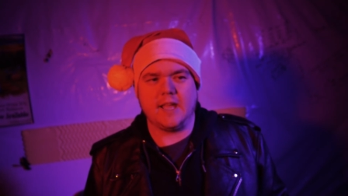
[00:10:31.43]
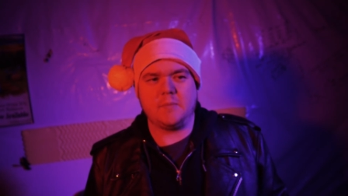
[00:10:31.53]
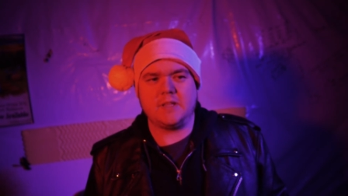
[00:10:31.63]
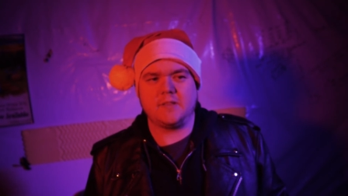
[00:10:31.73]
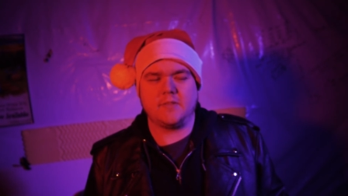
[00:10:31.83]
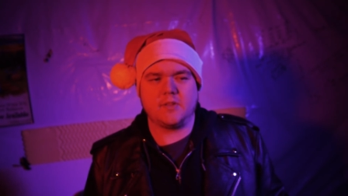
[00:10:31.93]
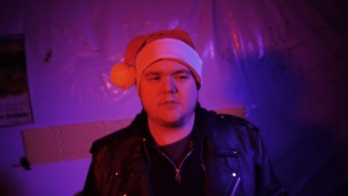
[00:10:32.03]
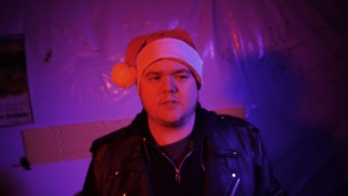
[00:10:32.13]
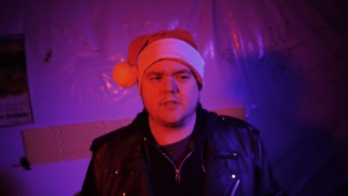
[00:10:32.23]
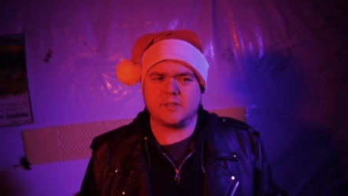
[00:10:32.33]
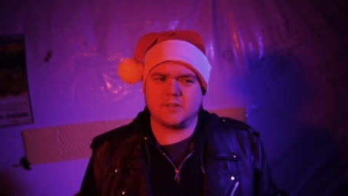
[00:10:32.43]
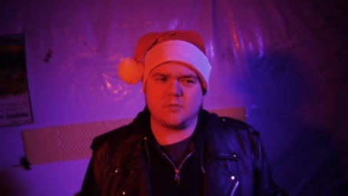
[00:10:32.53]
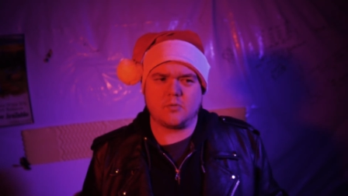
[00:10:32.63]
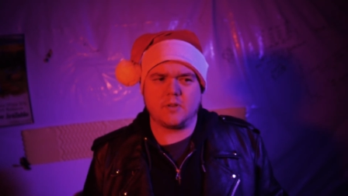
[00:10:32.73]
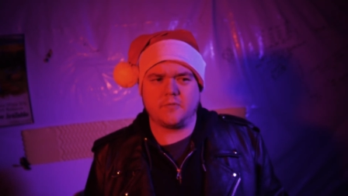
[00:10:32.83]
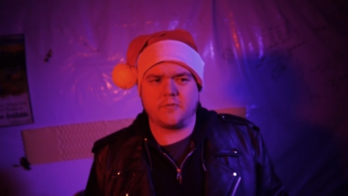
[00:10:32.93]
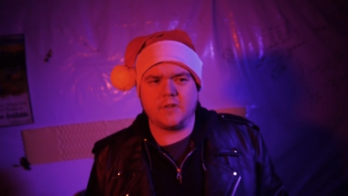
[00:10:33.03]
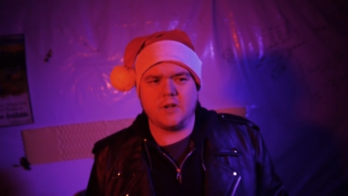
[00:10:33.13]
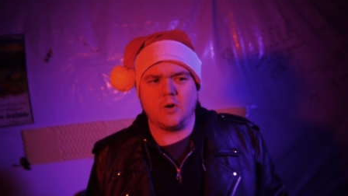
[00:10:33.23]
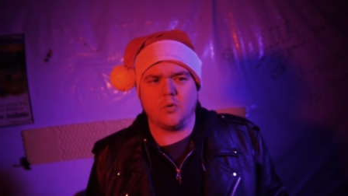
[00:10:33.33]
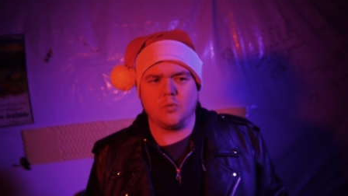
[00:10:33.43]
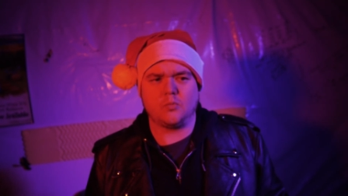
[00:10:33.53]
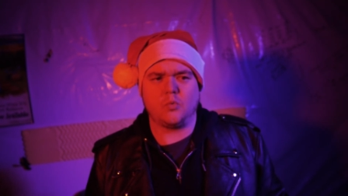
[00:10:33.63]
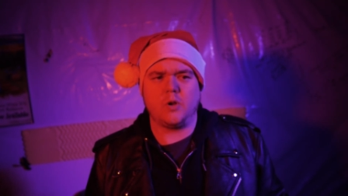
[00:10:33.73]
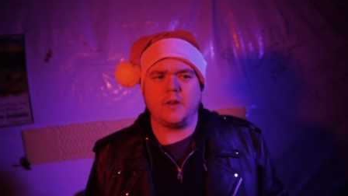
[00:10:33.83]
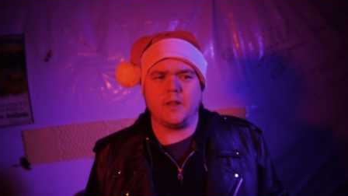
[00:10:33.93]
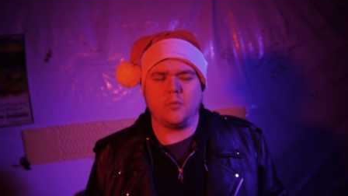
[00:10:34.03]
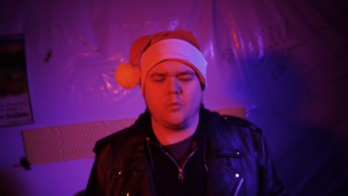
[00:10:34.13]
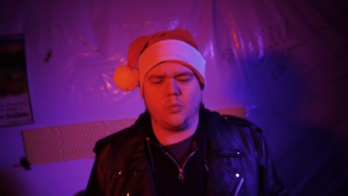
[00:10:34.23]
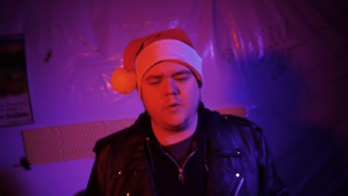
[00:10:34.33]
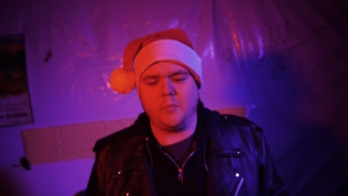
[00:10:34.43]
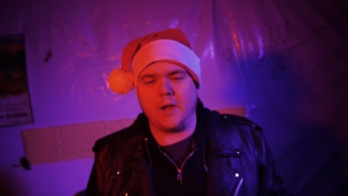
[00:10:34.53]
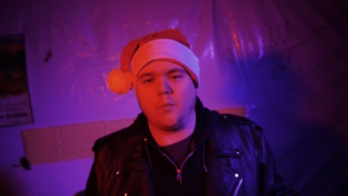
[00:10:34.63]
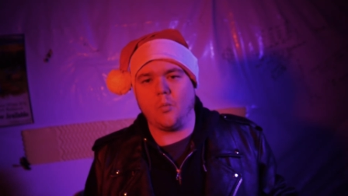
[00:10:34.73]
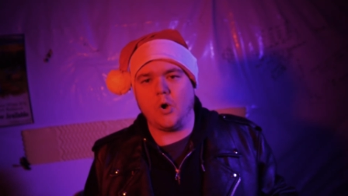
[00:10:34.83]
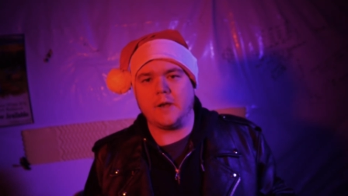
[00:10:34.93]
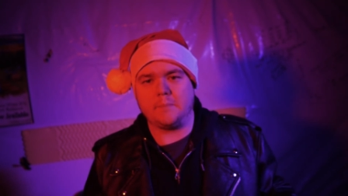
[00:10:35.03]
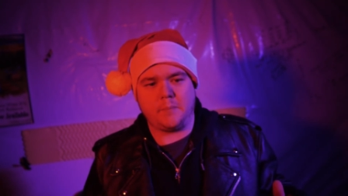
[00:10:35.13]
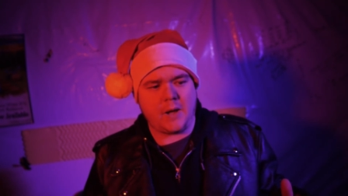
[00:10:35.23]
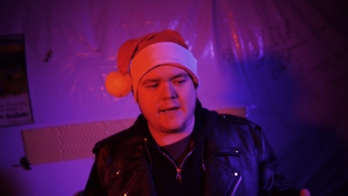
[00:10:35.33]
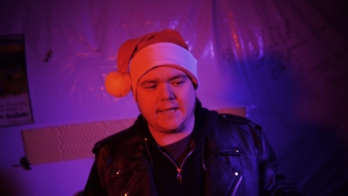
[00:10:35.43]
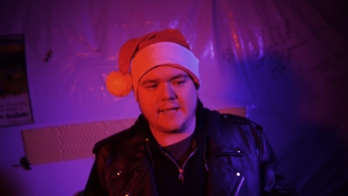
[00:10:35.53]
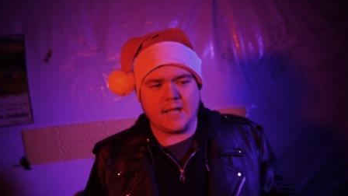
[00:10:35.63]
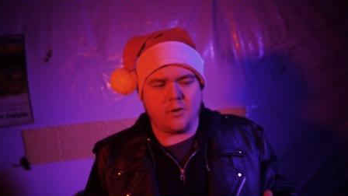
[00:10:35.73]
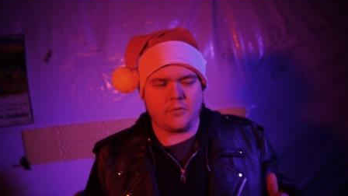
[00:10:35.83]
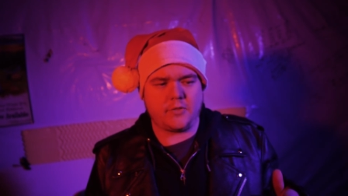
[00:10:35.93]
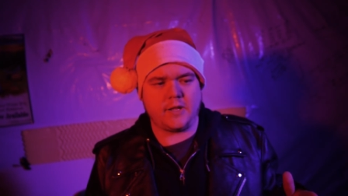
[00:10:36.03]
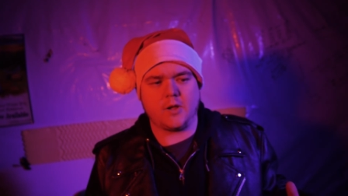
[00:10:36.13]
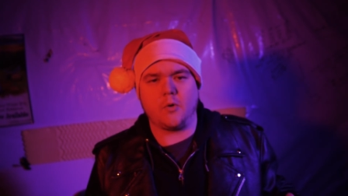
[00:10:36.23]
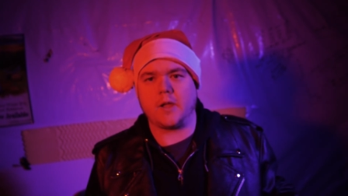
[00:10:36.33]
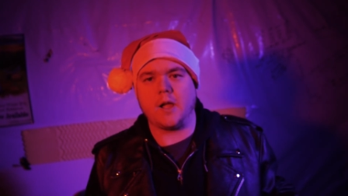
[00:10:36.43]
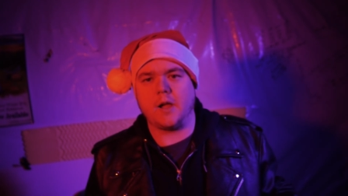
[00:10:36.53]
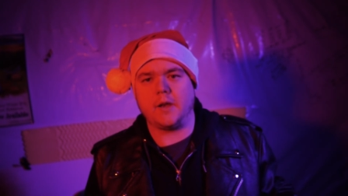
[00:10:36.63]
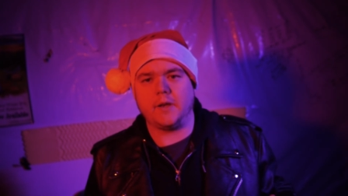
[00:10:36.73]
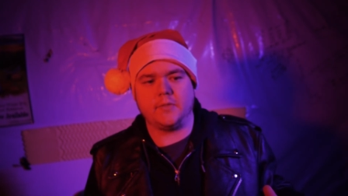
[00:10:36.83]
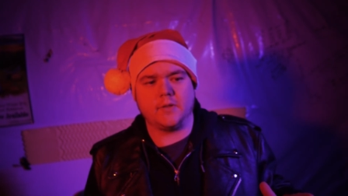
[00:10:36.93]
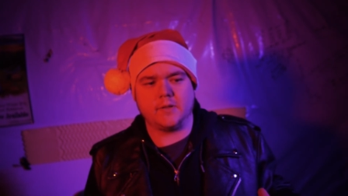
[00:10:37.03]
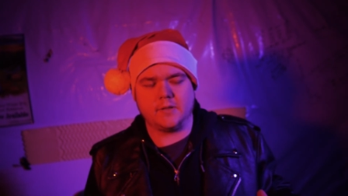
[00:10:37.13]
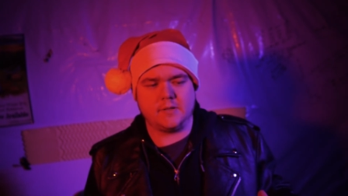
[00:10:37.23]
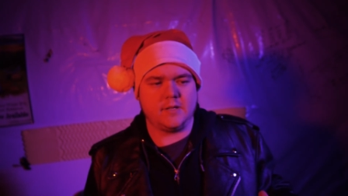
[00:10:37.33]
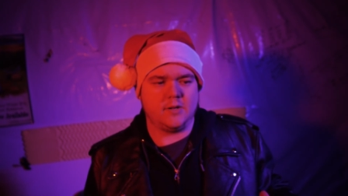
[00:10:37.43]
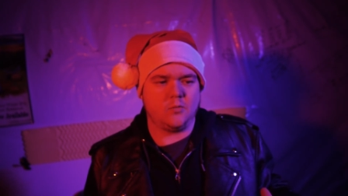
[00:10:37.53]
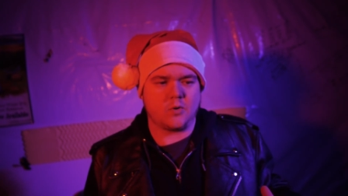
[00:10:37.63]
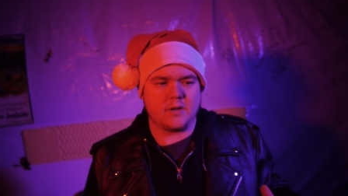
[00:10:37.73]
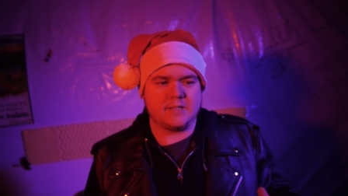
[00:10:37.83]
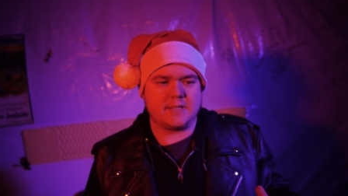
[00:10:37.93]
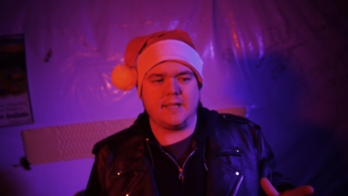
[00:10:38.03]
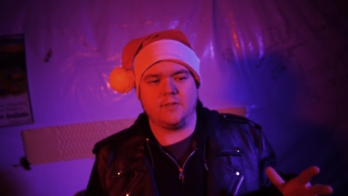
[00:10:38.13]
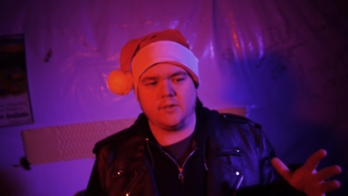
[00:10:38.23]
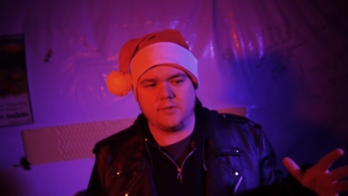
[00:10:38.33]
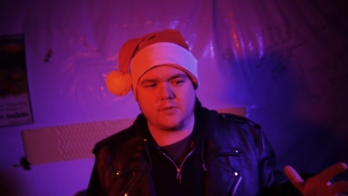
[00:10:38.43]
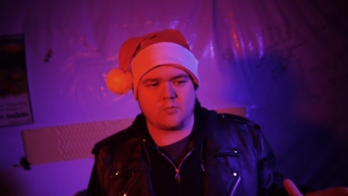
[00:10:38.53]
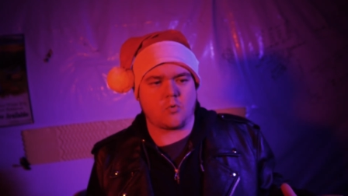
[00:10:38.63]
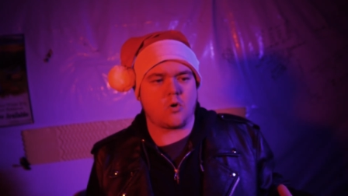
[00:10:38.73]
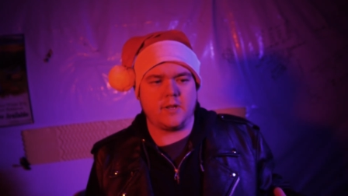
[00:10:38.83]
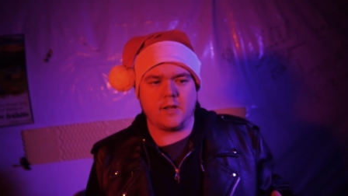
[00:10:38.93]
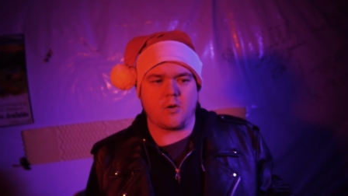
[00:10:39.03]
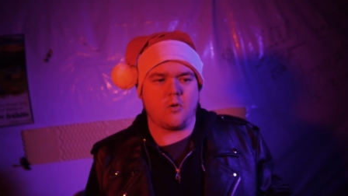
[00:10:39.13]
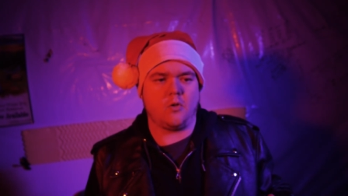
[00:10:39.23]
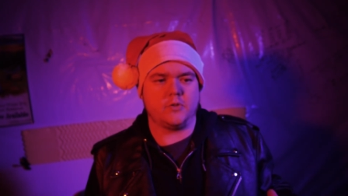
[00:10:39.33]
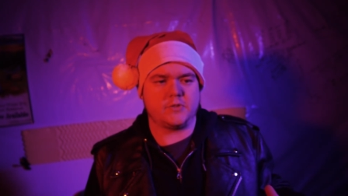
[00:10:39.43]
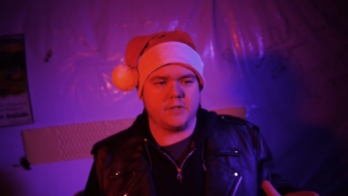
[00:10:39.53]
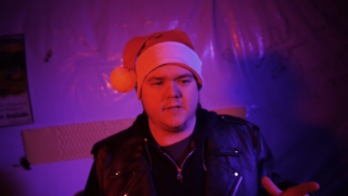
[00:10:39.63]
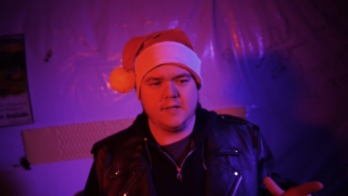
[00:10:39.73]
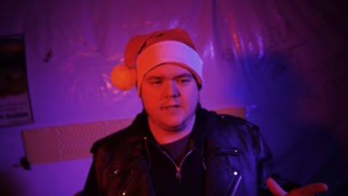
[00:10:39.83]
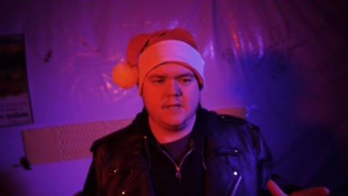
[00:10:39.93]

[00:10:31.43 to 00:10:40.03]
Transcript: I mean, there's this sort of you know one uh, one by one body count thing going on in the you know where he's killing the sorority girls and